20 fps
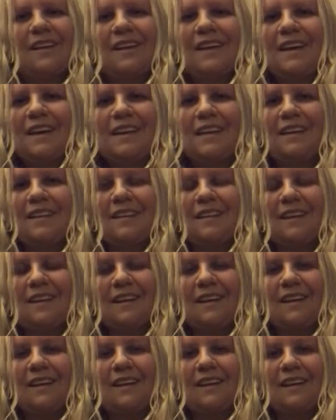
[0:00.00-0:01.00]

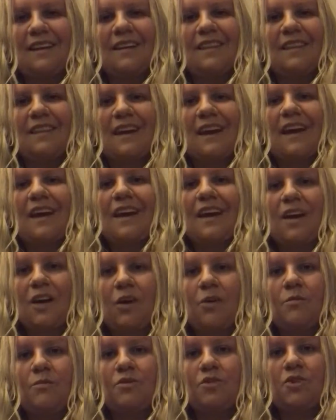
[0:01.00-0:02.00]
anything that
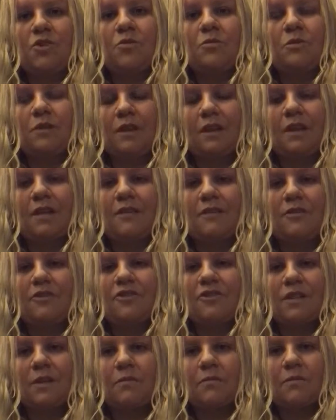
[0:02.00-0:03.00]
helps you relieve your
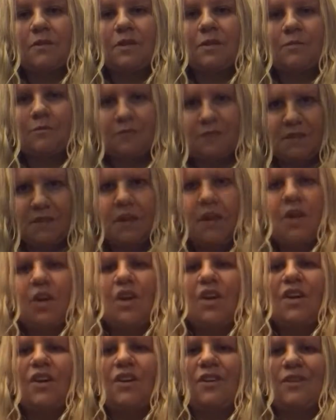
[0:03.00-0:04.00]
symptoms,
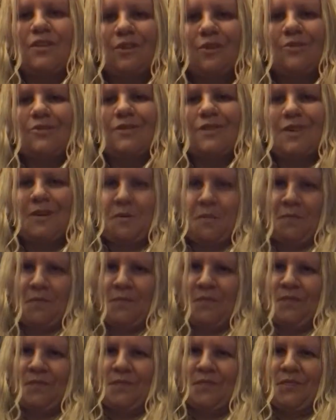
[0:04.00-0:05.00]
use it.
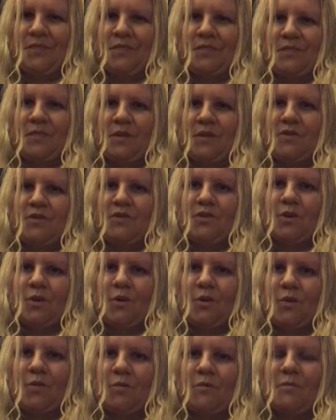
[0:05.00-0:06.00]

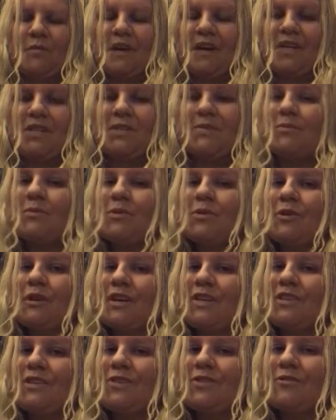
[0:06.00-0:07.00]
So my
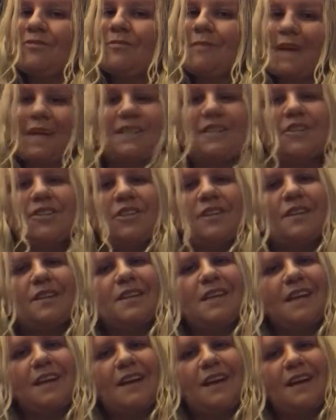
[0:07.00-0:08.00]
inspirational message of the
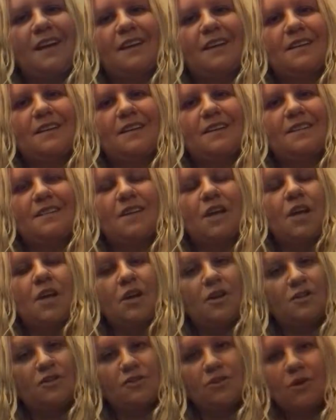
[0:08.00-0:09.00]
day is,
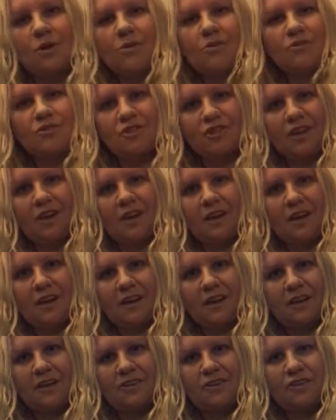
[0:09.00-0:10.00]
don't
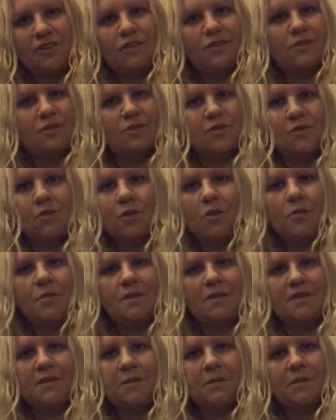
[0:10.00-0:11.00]
judge the storm
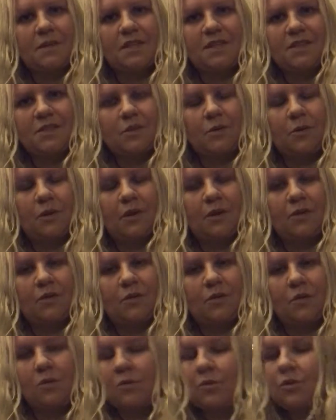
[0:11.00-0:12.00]
that somebody's going
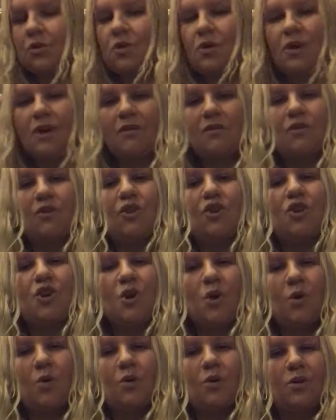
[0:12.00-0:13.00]
through when you have
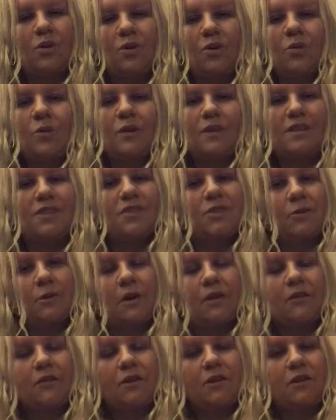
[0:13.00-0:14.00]
no clue
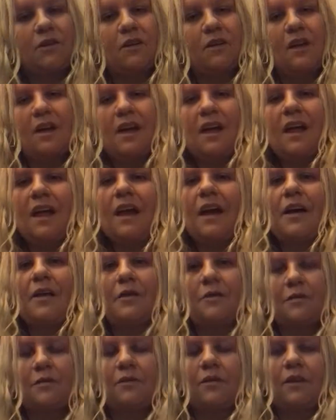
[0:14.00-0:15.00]
whatsoever how
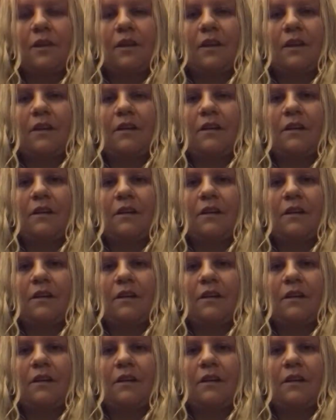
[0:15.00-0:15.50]
they're feeling.